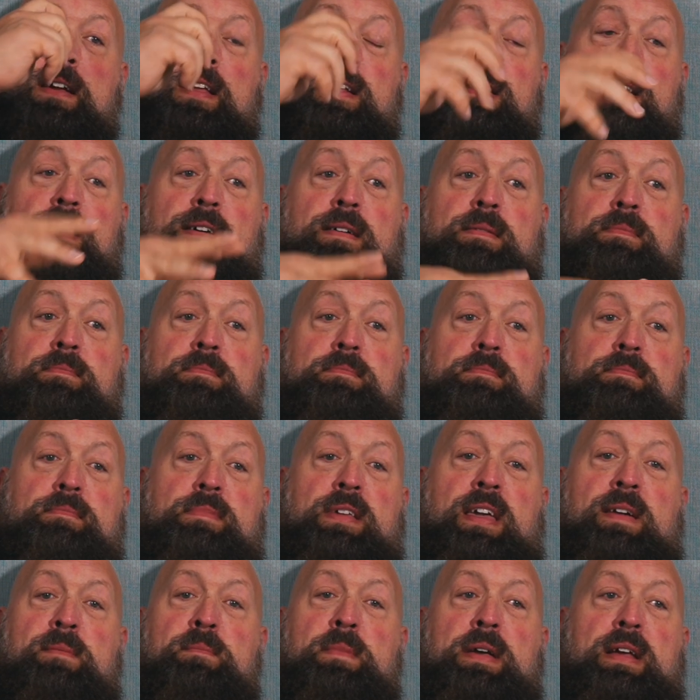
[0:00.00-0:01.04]
ended up
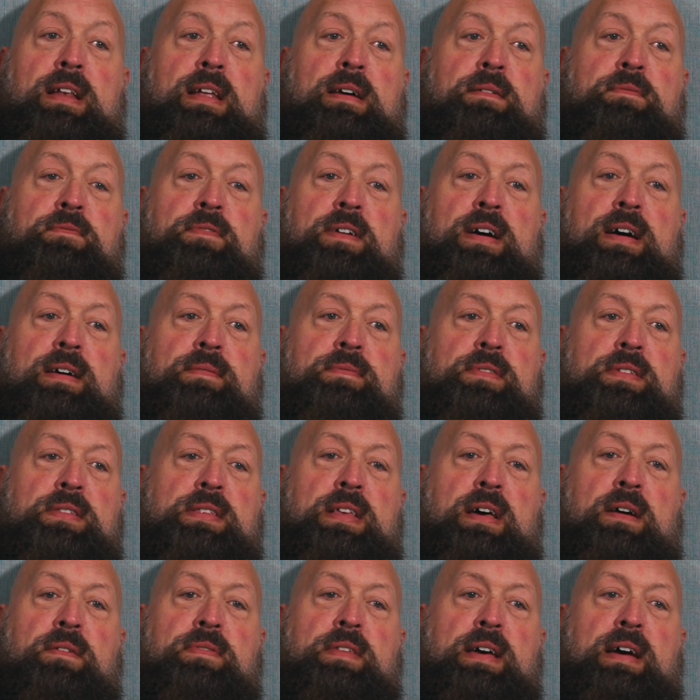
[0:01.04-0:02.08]
getting me an F5 in
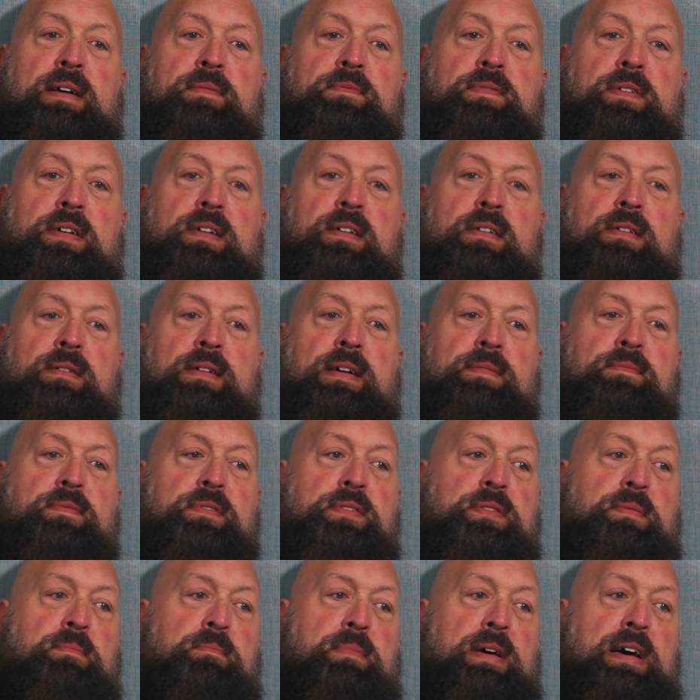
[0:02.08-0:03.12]
South Africa after
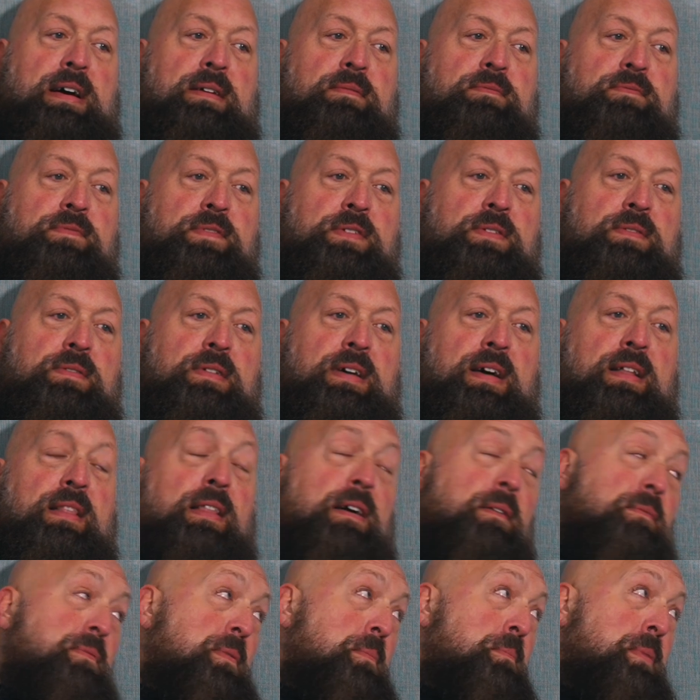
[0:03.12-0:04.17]
some bad food. I
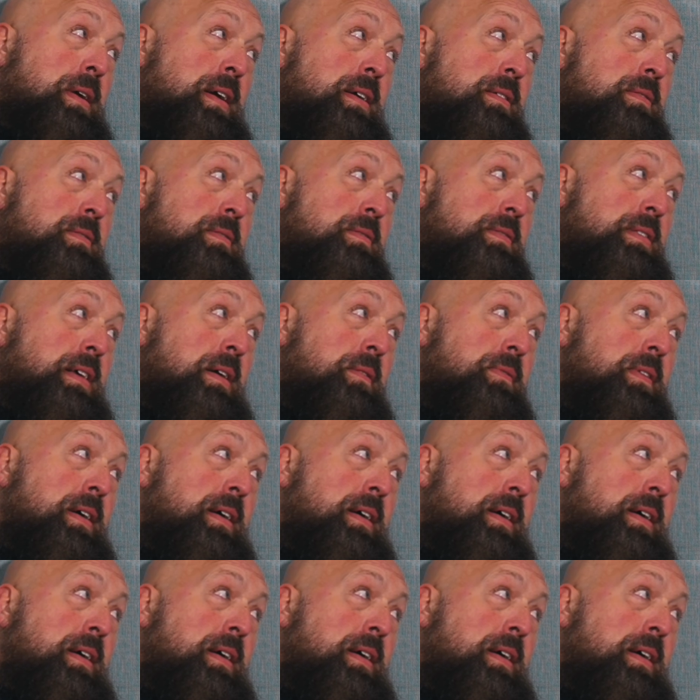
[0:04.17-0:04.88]
left the pants in South